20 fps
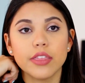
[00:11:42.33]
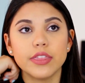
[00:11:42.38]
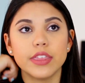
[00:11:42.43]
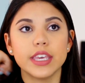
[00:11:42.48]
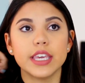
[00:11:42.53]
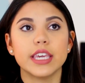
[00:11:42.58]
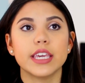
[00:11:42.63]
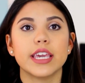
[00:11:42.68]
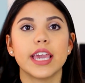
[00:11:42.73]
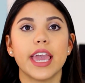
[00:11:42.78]

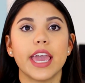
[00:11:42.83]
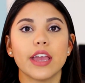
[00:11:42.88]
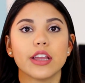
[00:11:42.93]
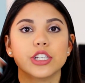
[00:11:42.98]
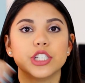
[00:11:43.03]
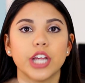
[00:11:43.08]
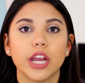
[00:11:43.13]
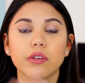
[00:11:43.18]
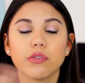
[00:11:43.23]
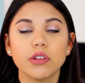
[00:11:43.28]
the
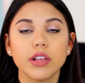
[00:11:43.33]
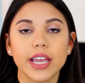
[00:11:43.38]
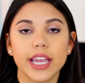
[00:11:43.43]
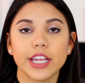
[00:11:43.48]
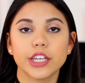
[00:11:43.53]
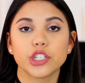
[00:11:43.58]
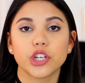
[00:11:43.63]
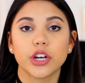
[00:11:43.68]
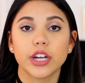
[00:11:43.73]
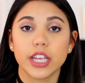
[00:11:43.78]
general
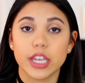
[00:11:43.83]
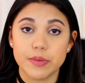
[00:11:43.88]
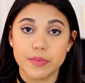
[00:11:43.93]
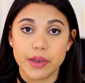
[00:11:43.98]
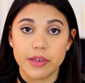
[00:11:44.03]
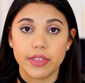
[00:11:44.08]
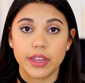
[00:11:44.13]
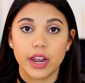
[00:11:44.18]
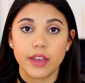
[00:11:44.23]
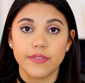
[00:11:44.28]
HR
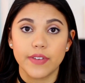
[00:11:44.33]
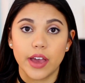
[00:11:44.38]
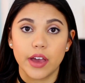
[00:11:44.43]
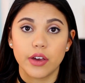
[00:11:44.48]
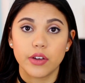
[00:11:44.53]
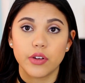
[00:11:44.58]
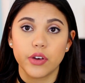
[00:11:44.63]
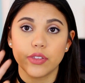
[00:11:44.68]
email that I found